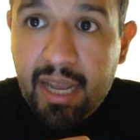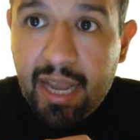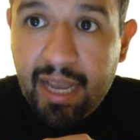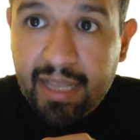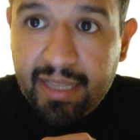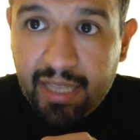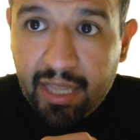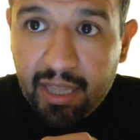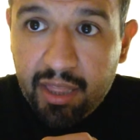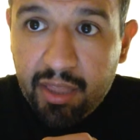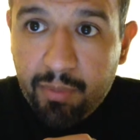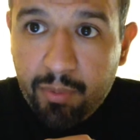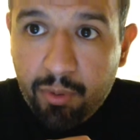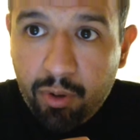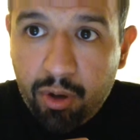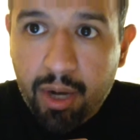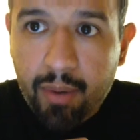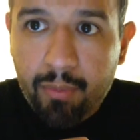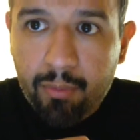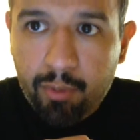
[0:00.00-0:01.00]
at the end of the
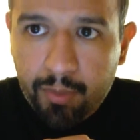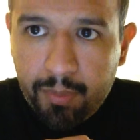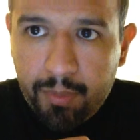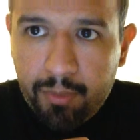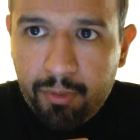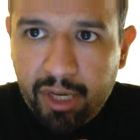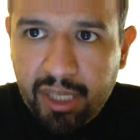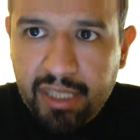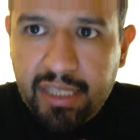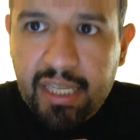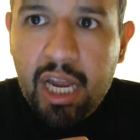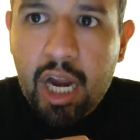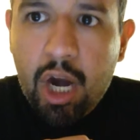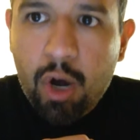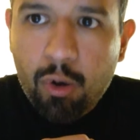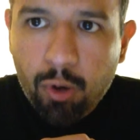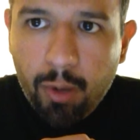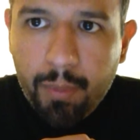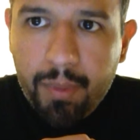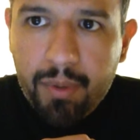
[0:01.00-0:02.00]
program, Roman Reigns,
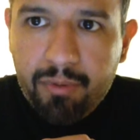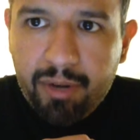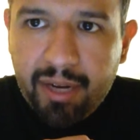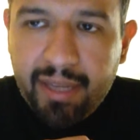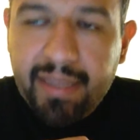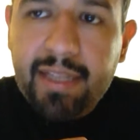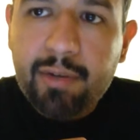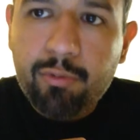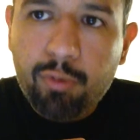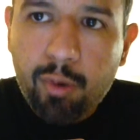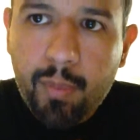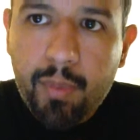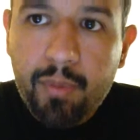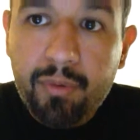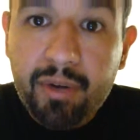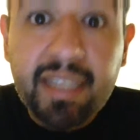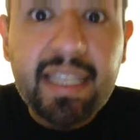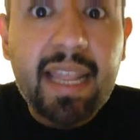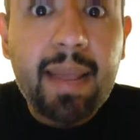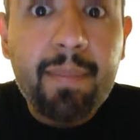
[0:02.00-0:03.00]
Roman Reigns, Roman Reigns.